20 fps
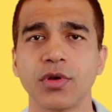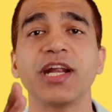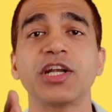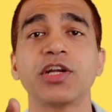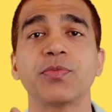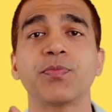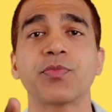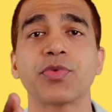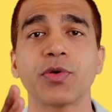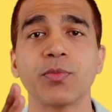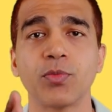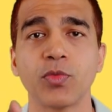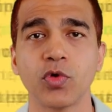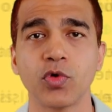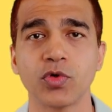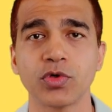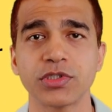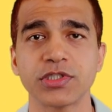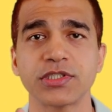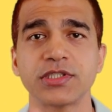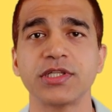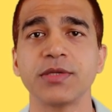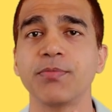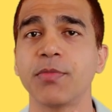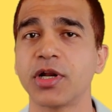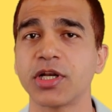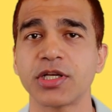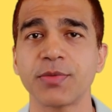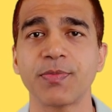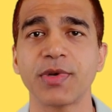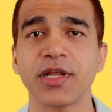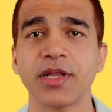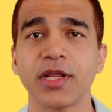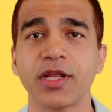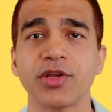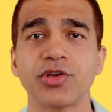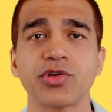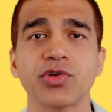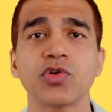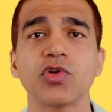It promotes the
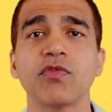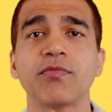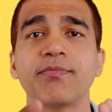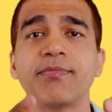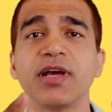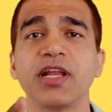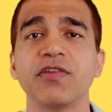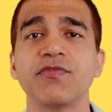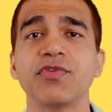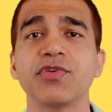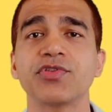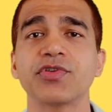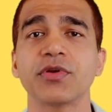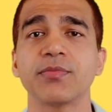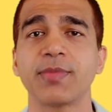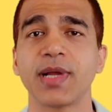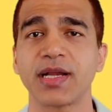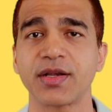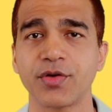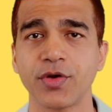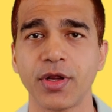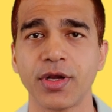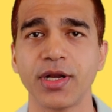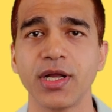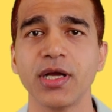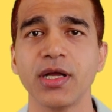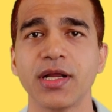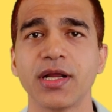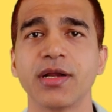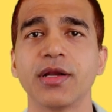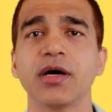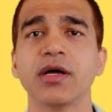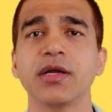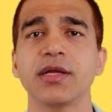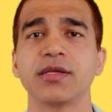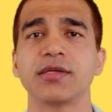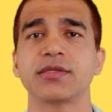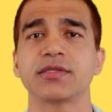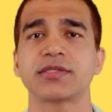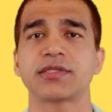multiplication of beneficial bacteria in our
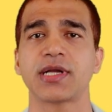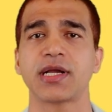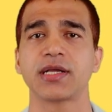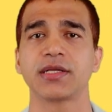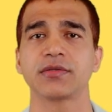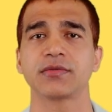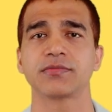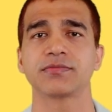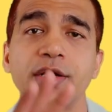intestine.